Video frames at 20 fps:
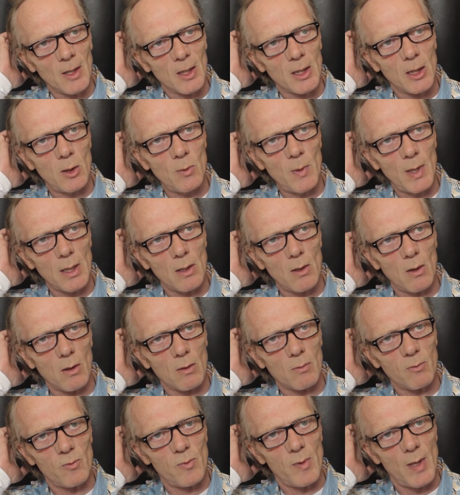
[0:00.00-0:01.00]
you ain't got
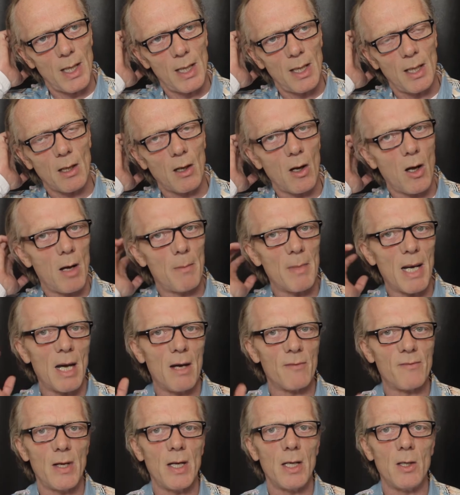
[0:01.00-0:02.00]
to really climb out
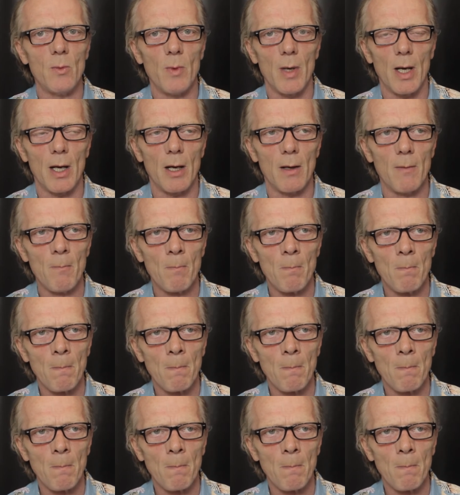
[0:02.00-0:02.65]
of anywhere,